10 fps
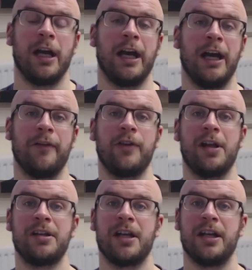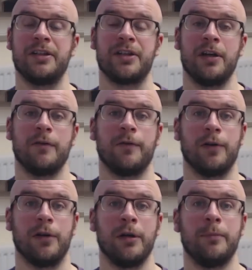than it has
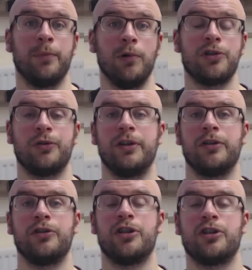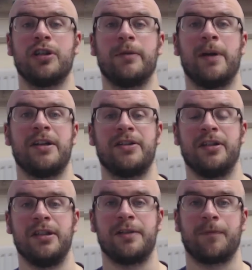for bolstering the judicial
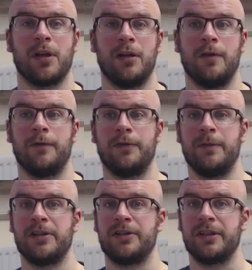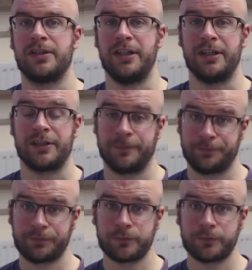capacities of domestic states.